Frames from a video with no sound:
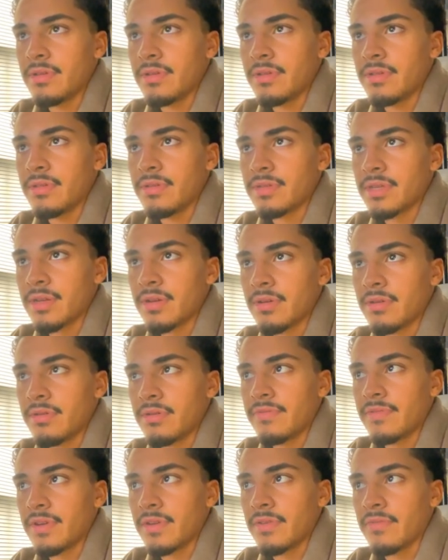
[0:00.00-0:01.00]
It's like
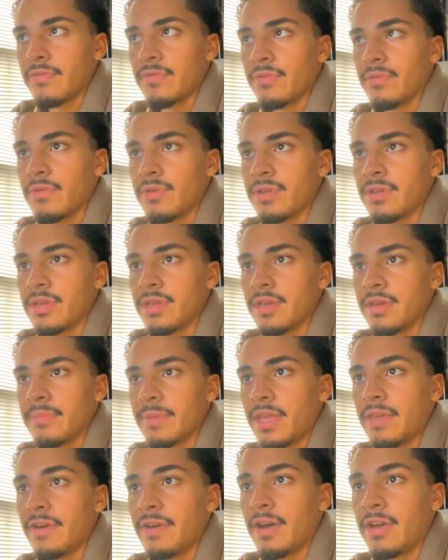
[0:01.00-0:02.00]
fucking 40. Yeah, my
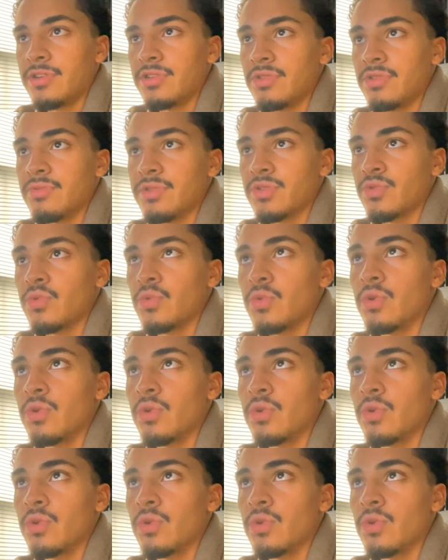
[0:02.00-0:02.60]
eval entry was culo.